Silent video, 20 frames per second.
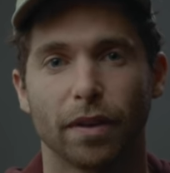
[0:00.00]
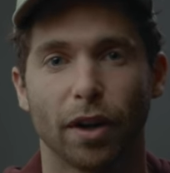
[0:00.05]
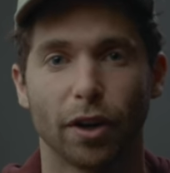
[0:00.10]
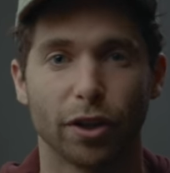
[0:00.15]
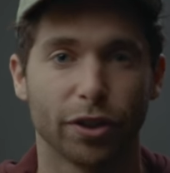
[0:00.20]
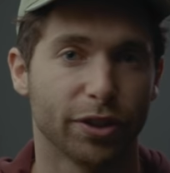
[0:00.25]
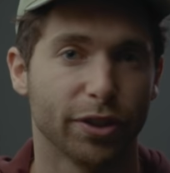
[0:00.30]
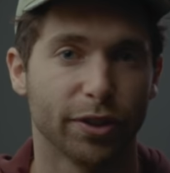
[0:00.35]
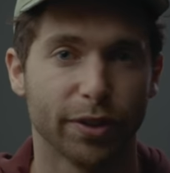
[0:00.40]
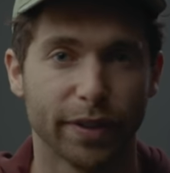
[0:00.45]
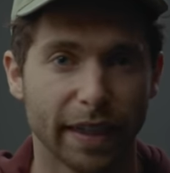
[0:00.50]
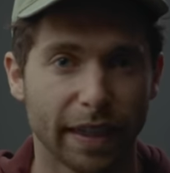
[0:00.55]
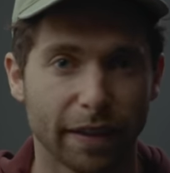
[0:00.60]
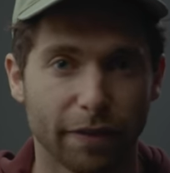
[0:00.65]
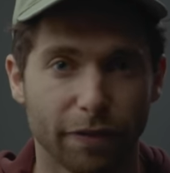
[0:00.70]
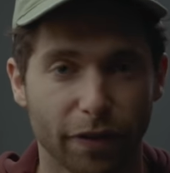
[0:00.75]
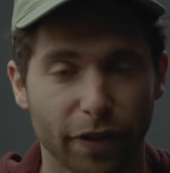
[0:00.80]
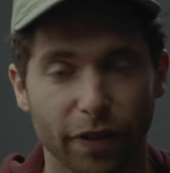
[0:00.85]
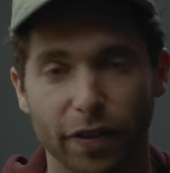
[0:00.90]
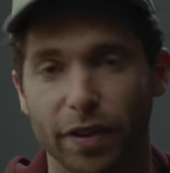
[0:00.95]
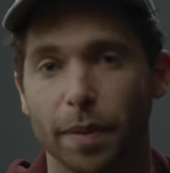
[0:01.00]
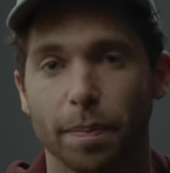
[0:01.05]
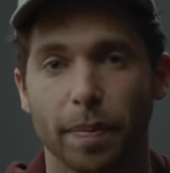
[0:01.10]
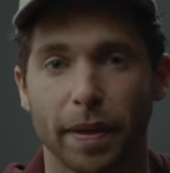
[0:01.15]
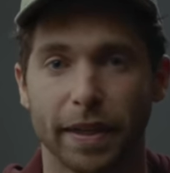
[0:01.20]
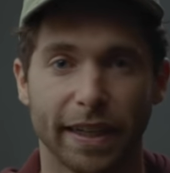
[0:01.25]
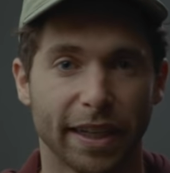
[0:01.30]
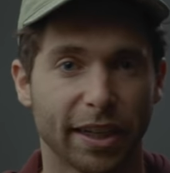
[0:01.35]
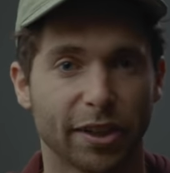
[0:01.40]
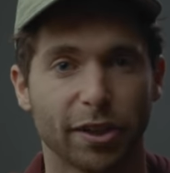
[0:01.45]
are shooting for their
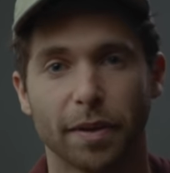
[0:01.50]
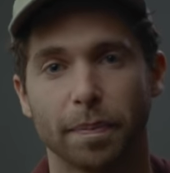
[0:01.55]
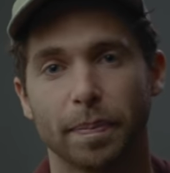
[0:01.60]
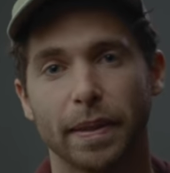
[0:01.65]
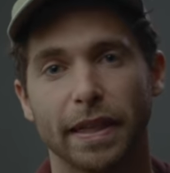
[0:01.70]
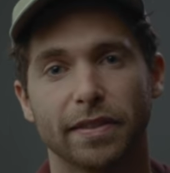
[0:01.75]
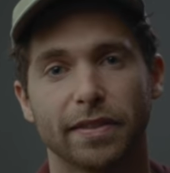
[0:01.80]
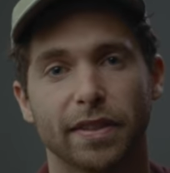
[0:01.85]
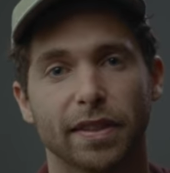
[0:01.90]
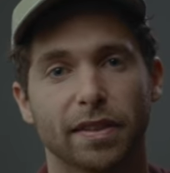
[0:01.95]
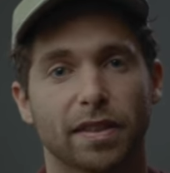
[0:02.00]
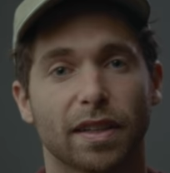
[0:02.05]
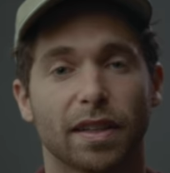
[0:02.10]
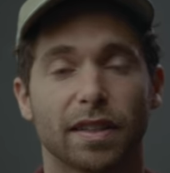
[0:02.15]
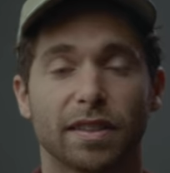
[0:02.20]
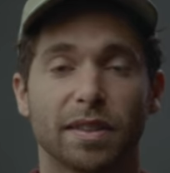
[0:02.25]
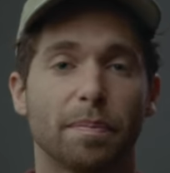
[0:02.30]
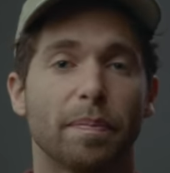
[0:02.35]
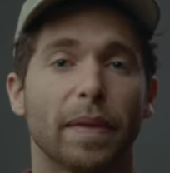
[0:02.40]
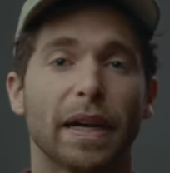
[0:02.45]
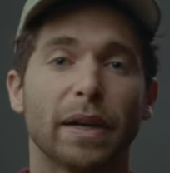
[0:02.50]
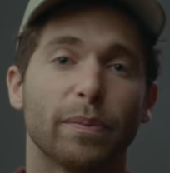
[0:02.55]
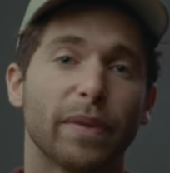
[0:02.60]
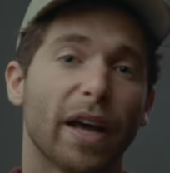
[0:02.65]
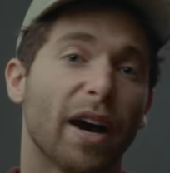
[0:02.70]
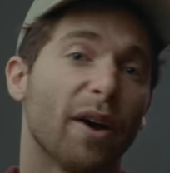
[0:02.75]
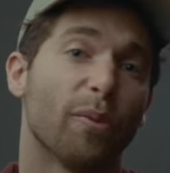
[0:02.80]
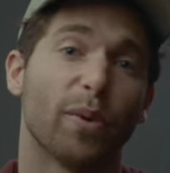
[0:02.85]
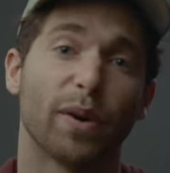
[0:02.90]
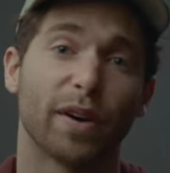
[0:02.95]
particular pieces, because it might
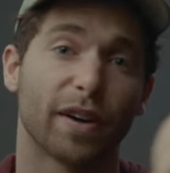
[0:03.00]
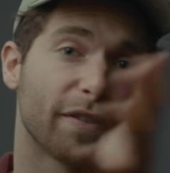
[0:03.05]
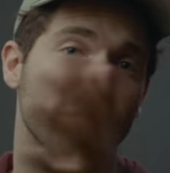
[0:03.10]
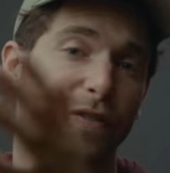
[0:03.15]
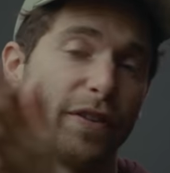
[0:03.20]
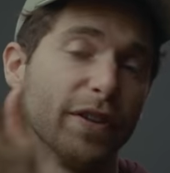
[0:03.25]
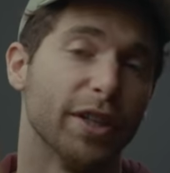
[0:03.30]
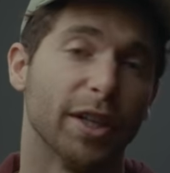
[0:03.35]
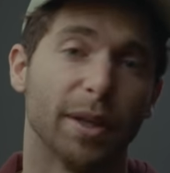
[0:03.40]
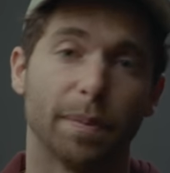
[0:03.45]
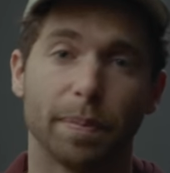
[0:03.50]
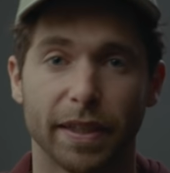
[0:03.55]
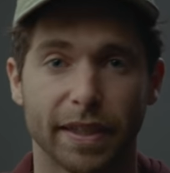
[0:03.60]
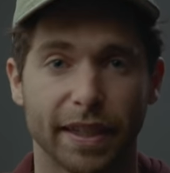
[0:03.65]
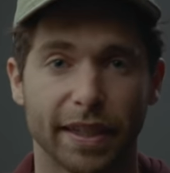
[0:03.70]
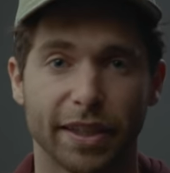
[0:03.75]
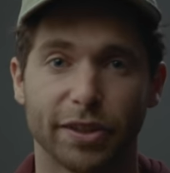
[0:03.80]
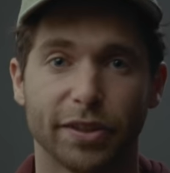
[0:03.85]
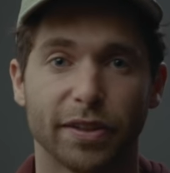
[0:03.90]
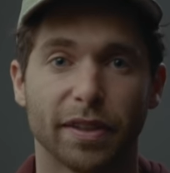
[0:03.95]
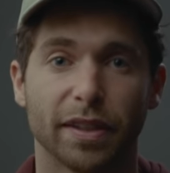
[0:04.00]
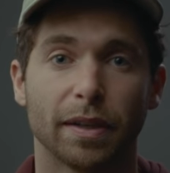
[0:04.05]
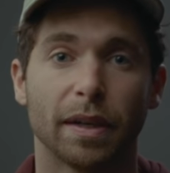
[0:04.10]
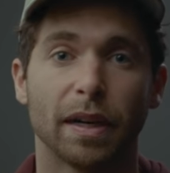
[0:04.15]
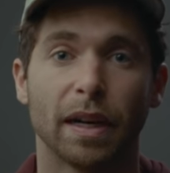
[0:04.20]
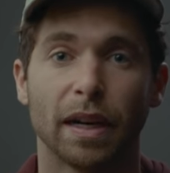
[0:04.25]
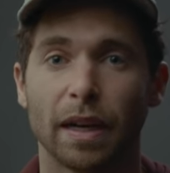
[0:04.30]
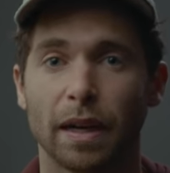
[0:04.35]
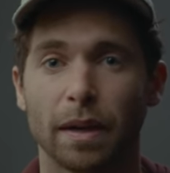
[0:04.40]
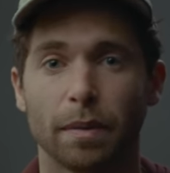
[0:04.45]
not work for your particular
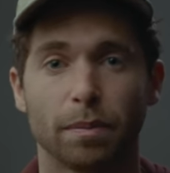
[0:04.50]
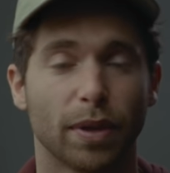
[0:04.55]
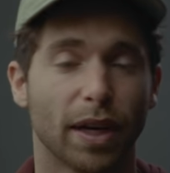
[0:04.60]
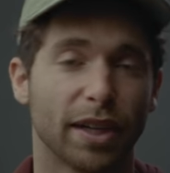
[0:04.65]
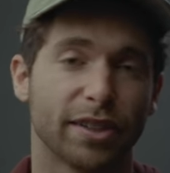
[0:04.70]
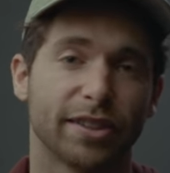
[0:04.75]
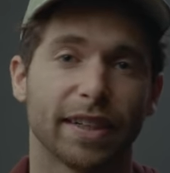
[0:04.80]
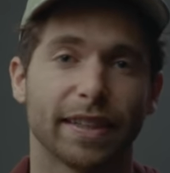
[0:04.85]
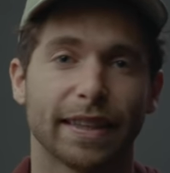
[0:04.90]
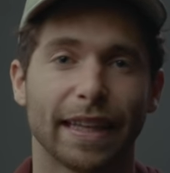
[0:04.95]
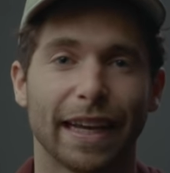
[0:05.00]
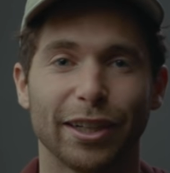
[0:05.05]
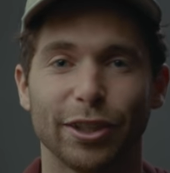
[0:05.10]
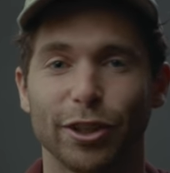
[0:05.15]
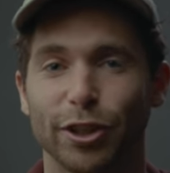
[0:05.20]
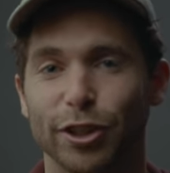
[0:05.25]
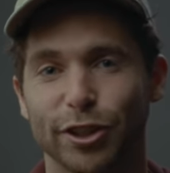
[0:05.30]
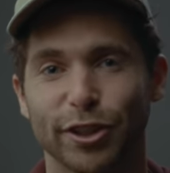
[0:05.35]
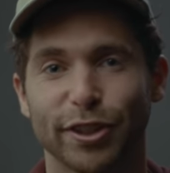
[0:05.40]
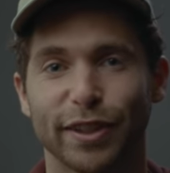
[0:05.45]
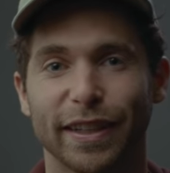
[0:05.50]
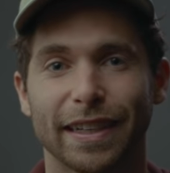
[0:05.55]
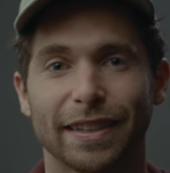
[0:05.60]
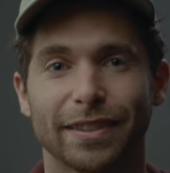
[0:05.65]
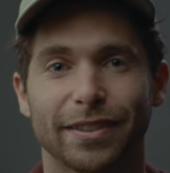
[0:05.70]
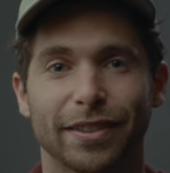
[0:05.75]
project that you're shooting.